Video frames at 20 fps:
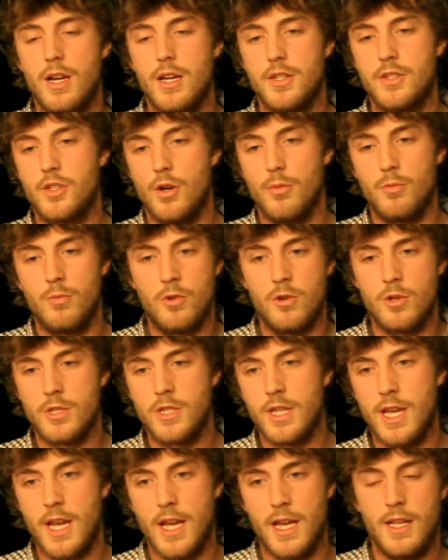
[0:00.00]
Stop
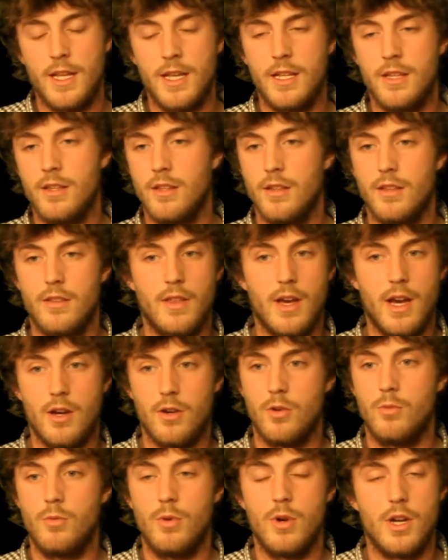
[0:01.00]
water getting in. That
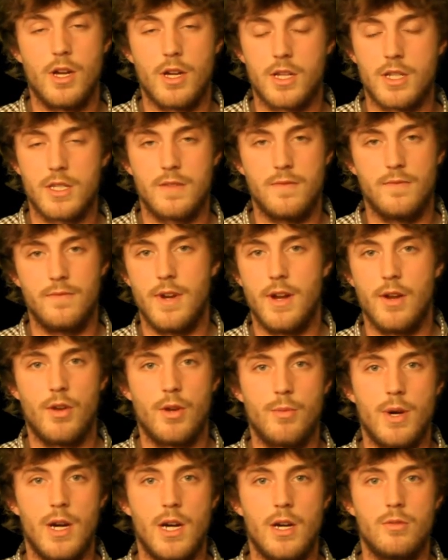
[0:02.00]
all works
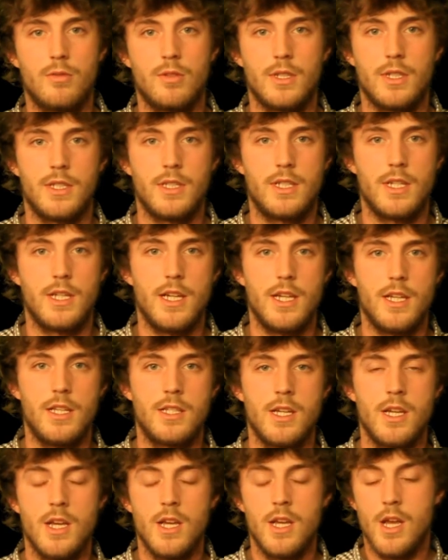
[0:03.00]
very well
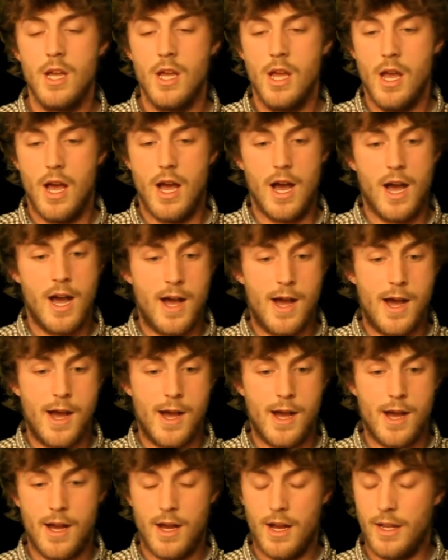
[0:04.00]
indeed.
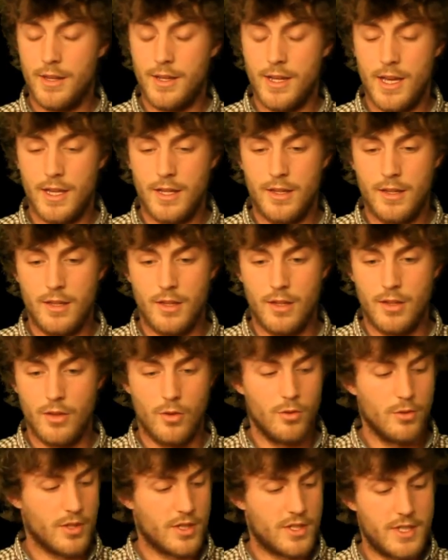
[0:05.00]
And then
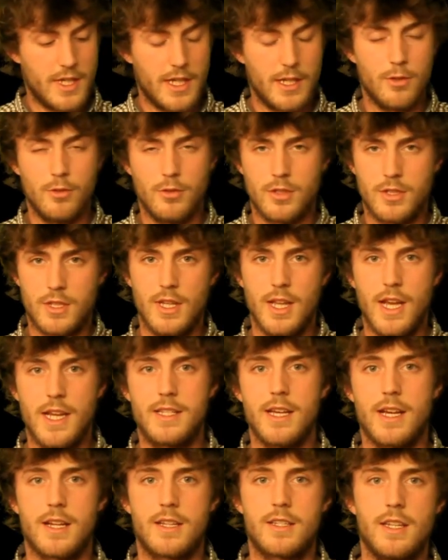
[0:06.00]
all the seals, the
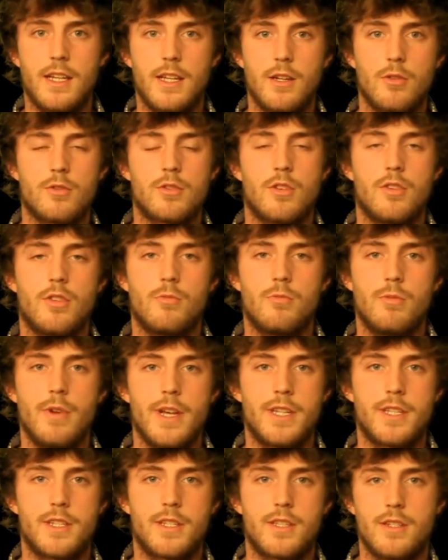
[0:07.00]
latex seals on the
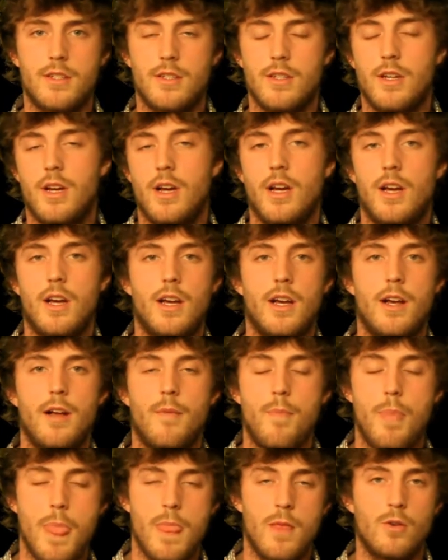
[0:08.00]
wrist,
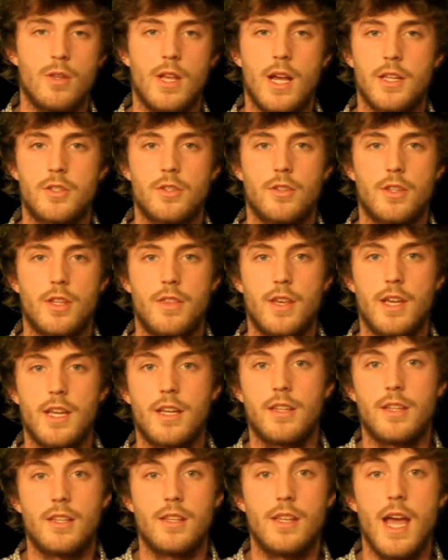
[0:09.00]
and all that sort of
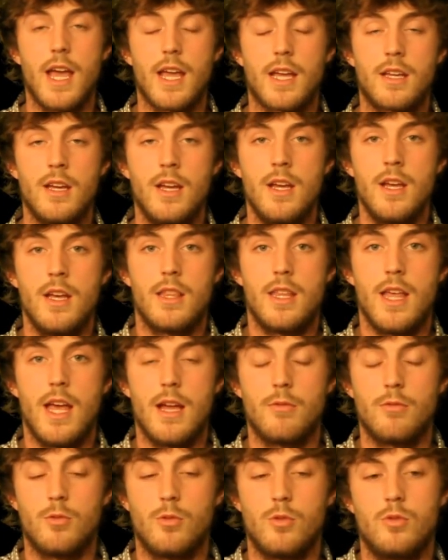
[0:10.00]
thing, and the neck,
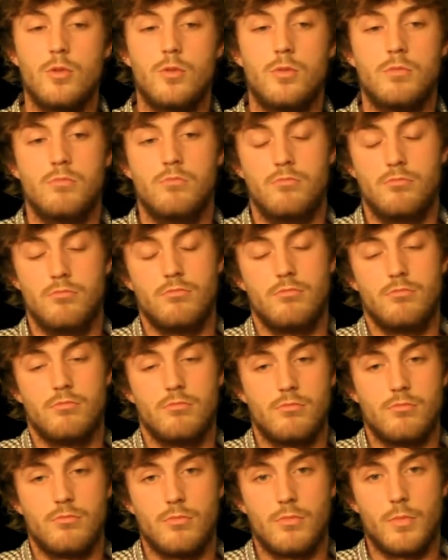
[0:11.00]
they're all
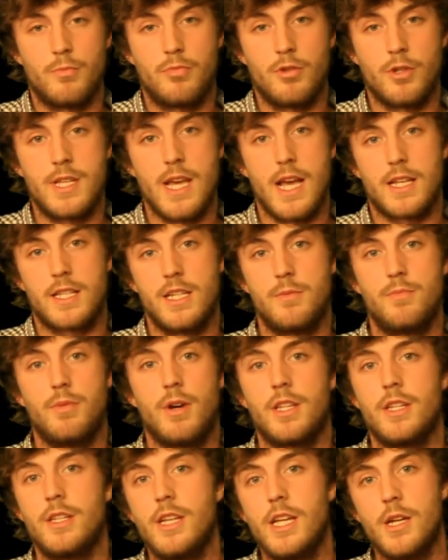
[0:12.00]
protected
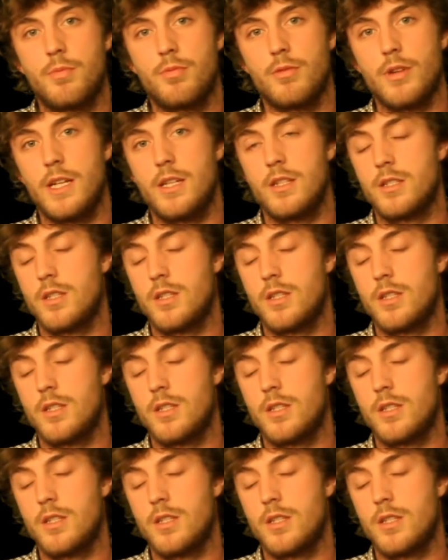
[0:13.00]
by the neoprene.